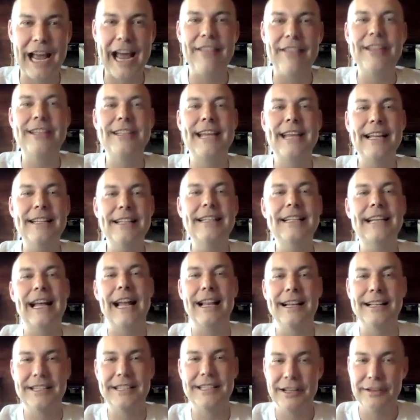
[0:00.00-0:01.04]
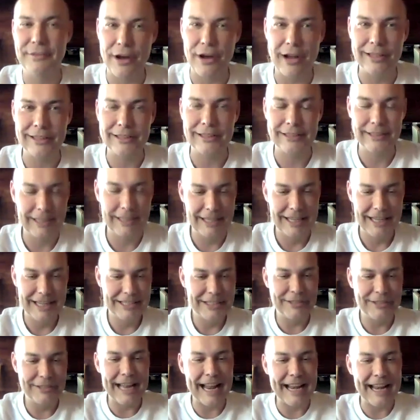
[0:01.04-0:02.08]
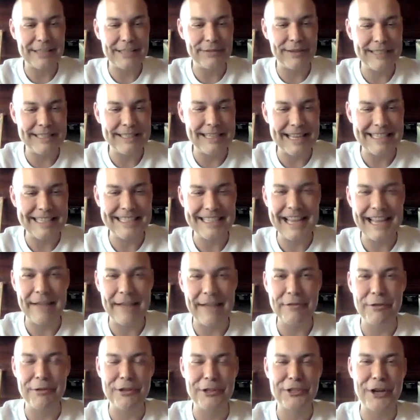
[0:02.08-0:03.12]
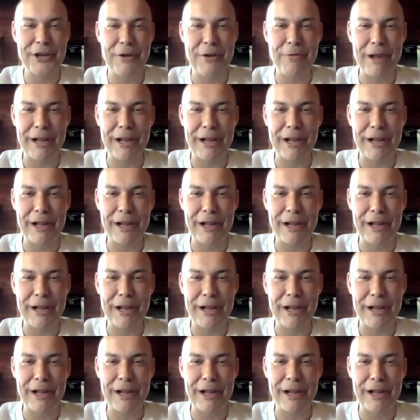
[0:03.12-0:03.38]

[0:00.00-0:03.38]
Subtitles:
and the technicality of art. Suzanne, it's fantastic to have you on the show.